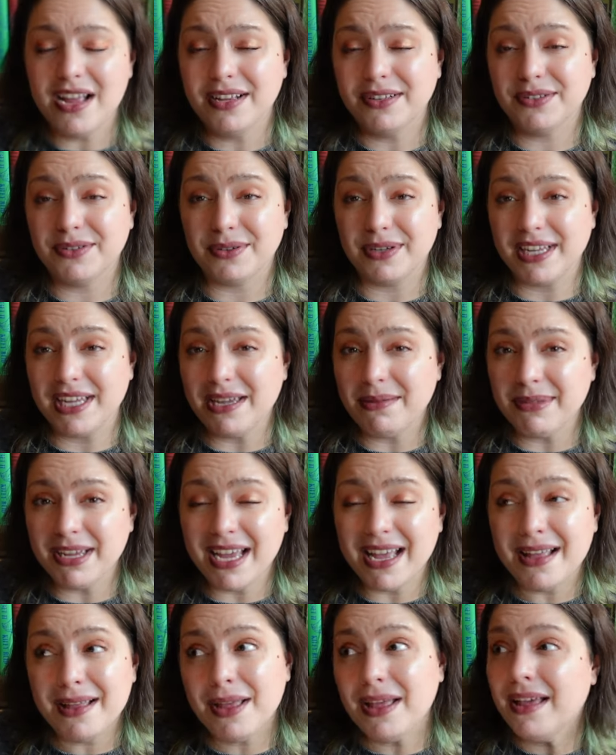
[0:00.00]
So
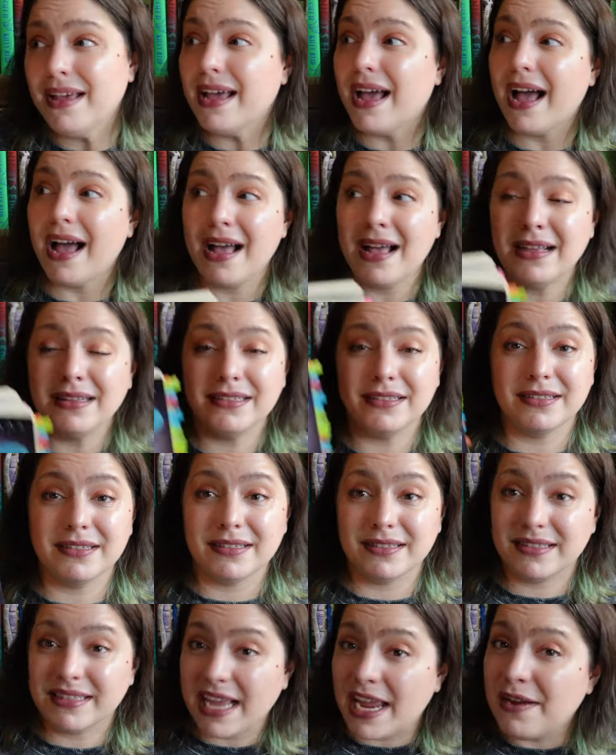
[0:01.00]
Nehemia has
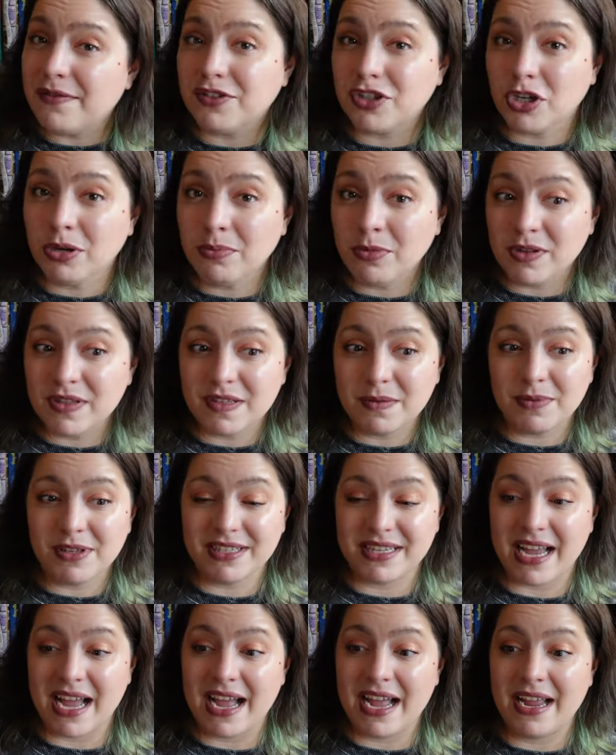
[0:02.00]
saved her multiple
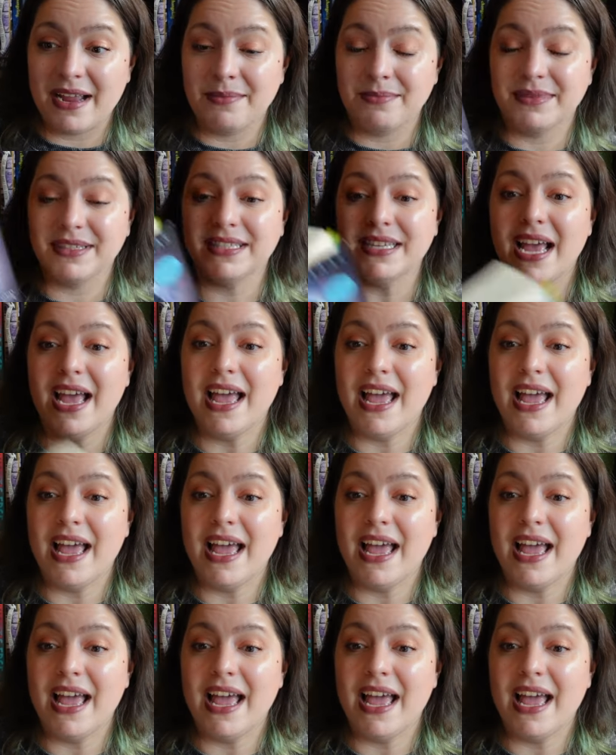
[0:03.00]
times